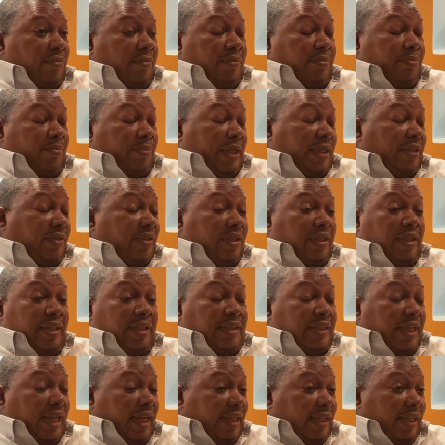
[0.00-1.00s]
basically
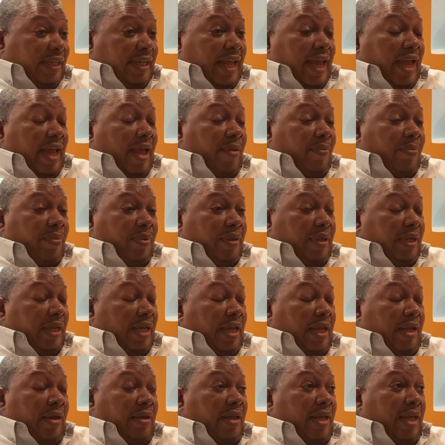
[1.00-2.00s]
take a nap,
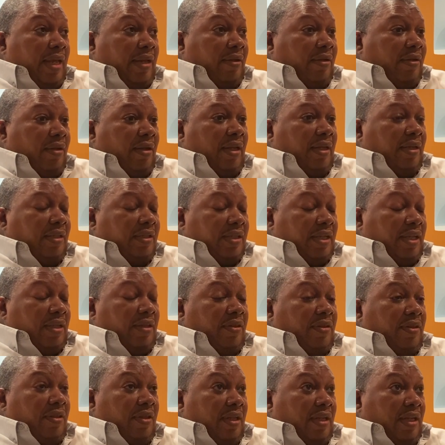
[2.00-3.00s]
and at 10,
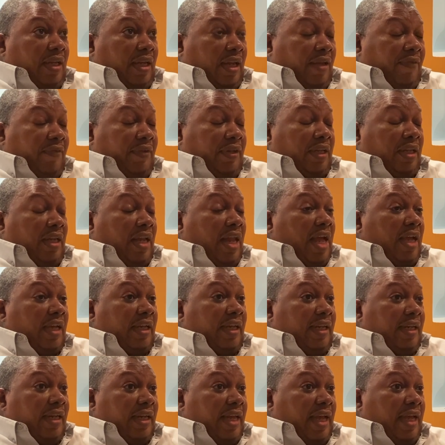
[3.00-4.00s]
11 o'clock
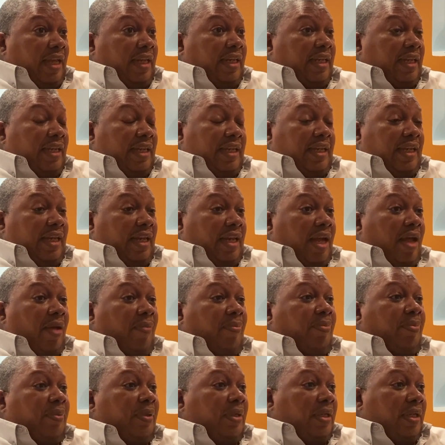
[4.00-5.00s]
at night, he'd get
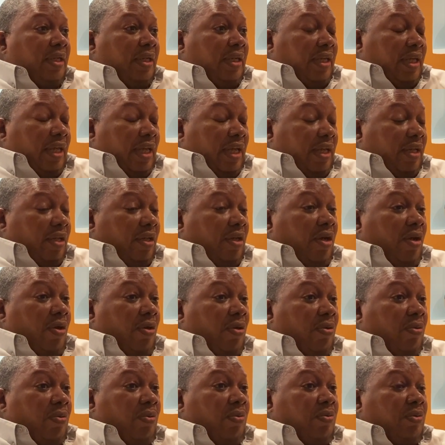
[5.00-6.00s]
up and
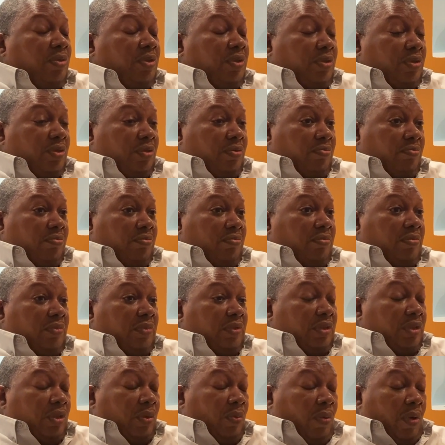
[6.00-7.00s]
go
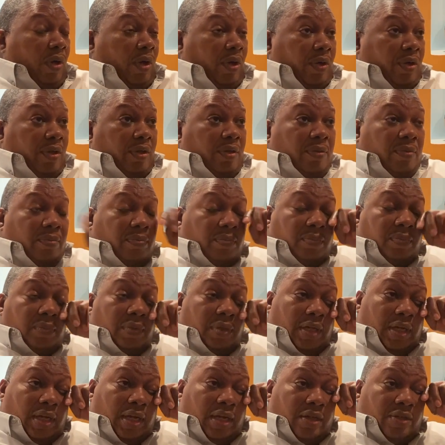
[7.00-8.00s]
to work
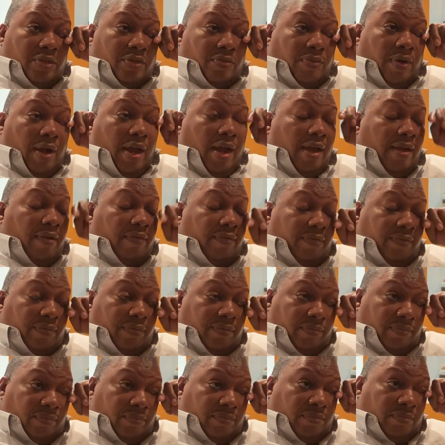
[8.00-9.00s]
and drive
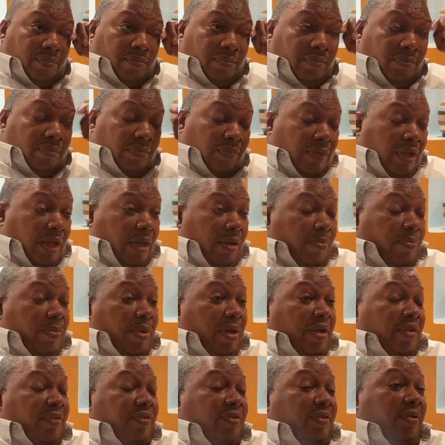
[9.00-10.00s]
a
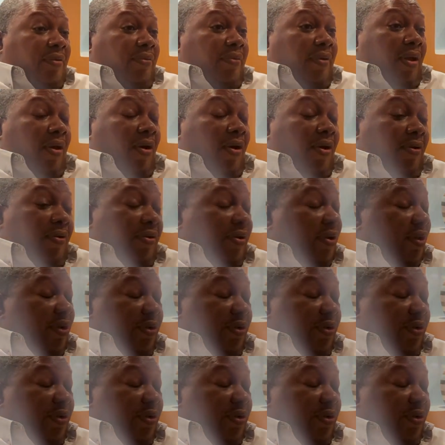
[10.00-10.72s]
bus on